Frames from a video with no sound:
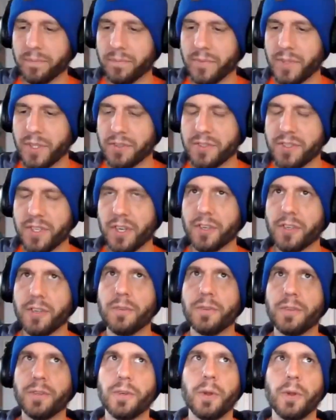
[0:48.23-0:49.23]
Near
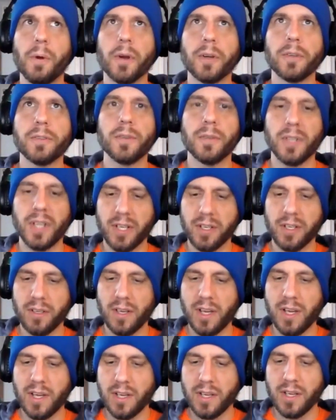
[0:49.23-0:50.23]
Syracuse, New York. So like
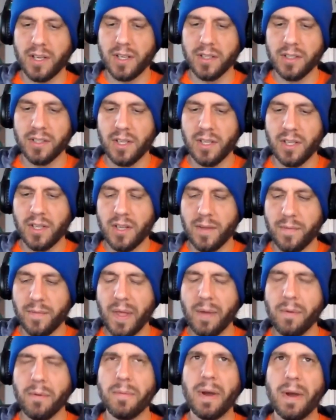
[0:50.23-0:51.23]
I'm
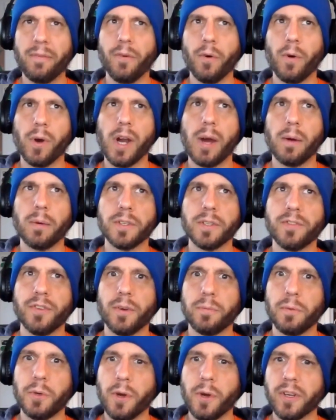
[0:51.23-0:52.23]
about 4 hours
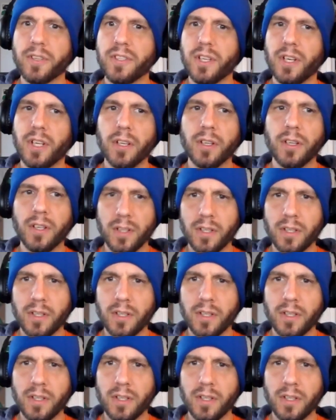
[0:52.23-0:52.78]
from New York City.